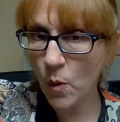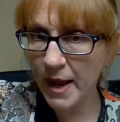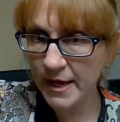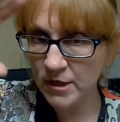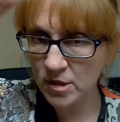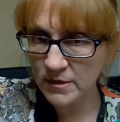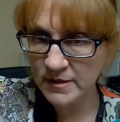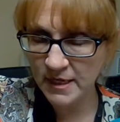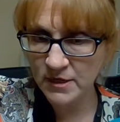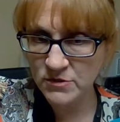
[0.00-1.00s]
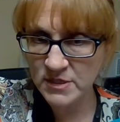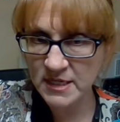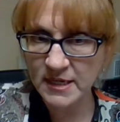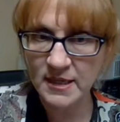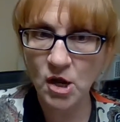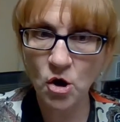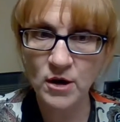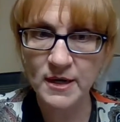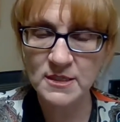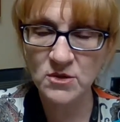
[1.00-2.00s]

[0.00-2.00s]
whale that you see in the Arctic.